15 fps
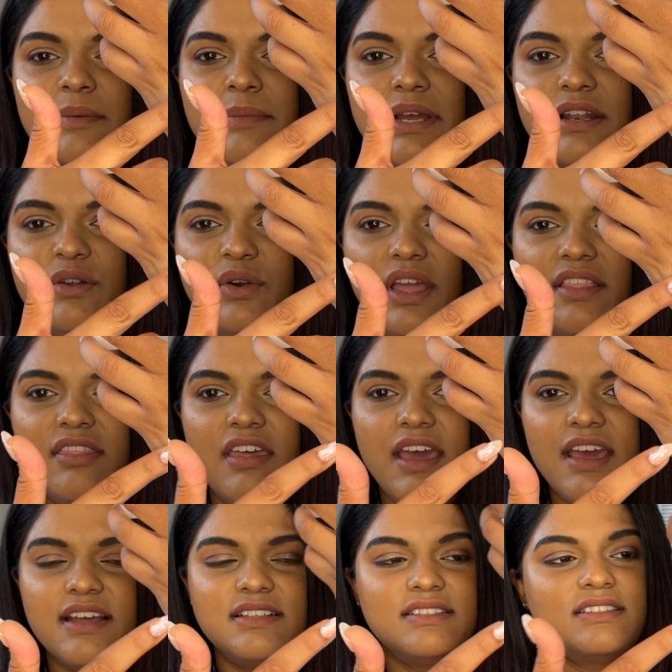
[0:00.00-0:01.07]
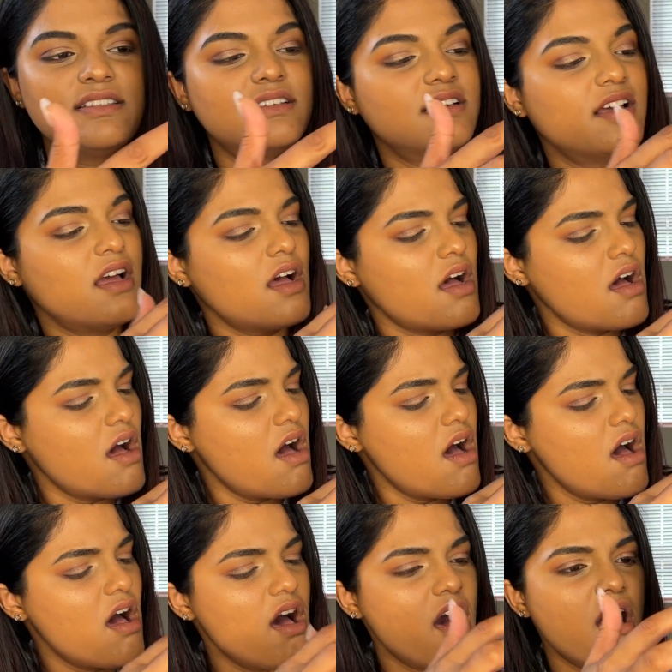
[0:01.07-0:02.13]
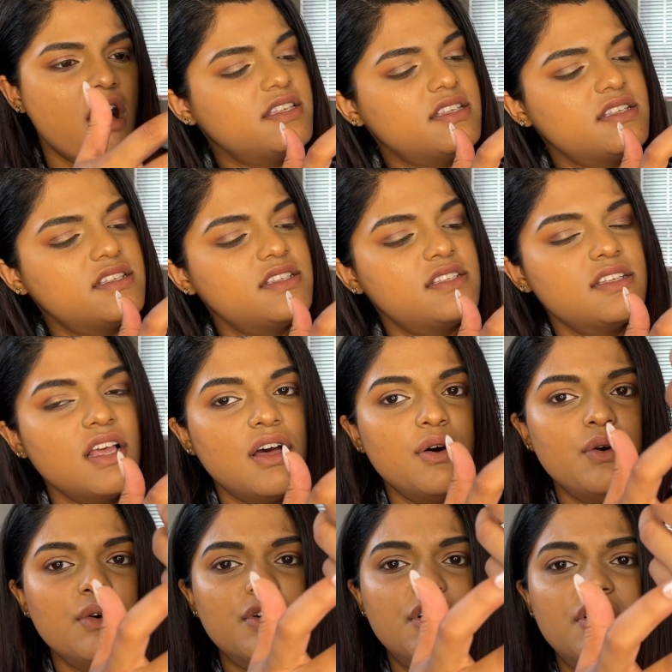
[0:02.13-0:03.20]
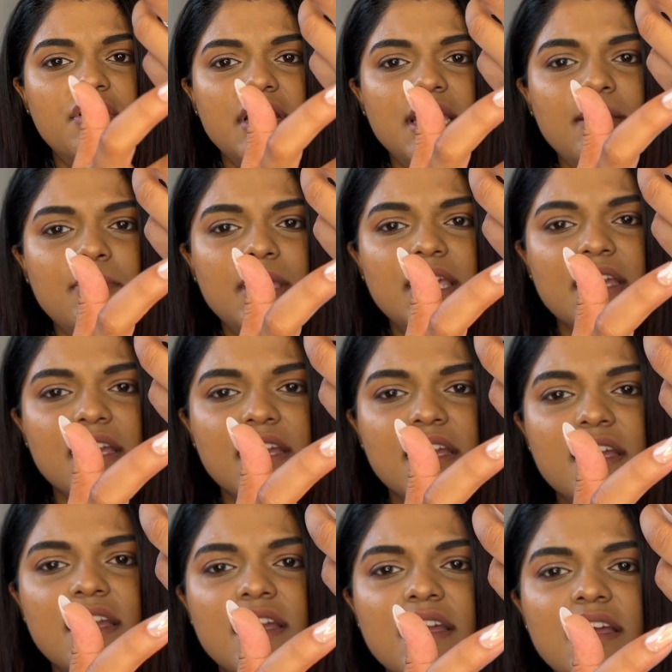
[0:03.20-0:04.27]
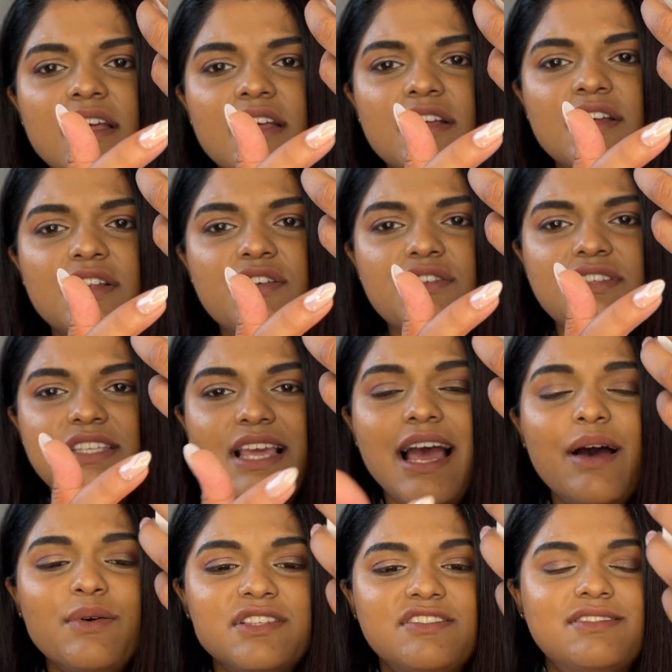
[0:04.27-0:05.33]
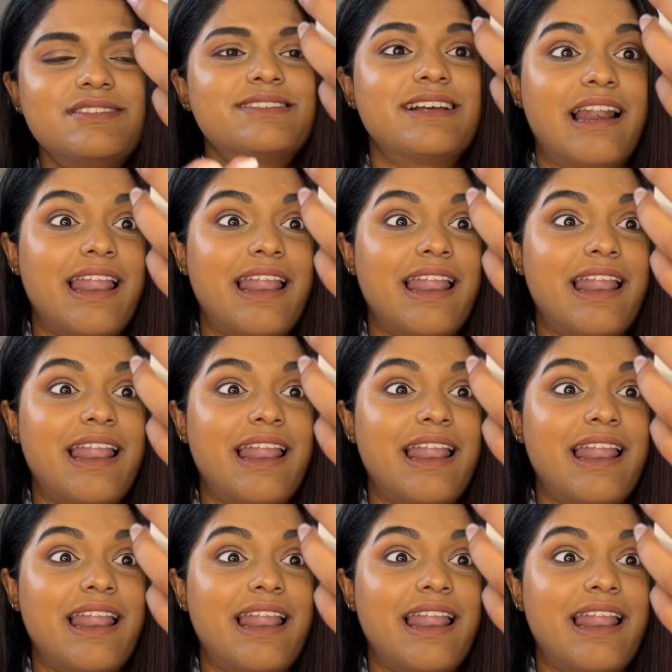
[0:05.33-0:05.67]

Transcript: But look at that. It's so creamy. You see how it's just